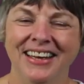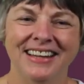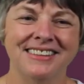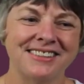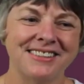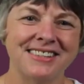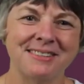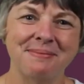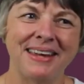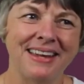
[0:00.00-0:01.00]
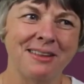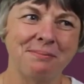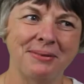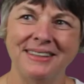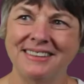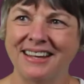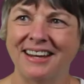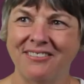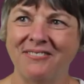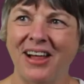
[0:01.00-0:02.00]
And so she's making the police
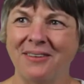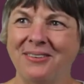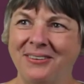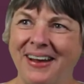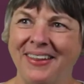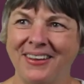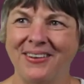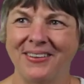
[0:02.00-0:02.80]
kind of follow her around